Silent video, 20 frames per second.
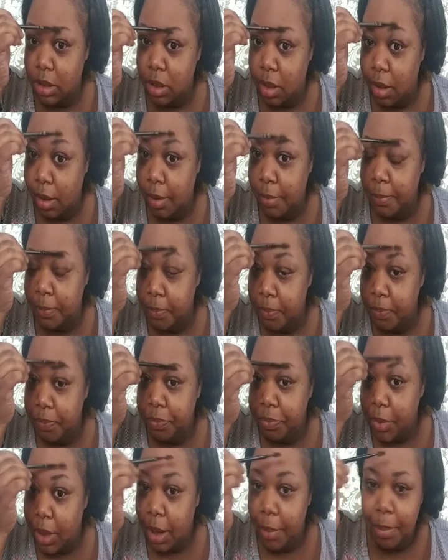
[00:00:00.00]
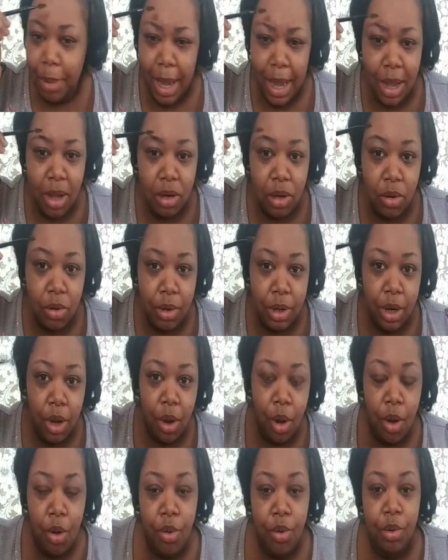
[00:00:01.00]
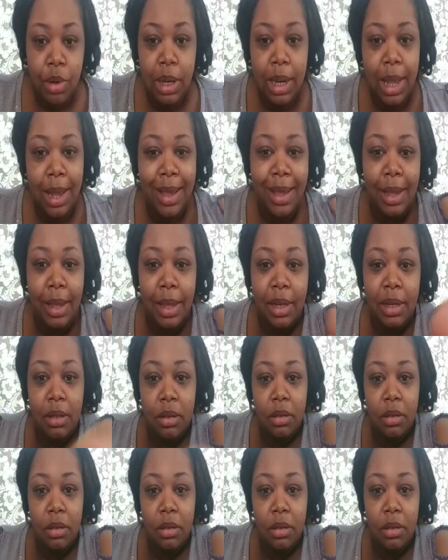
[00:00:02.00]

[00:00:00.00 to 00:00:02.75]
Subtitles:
to pile on a whole lot.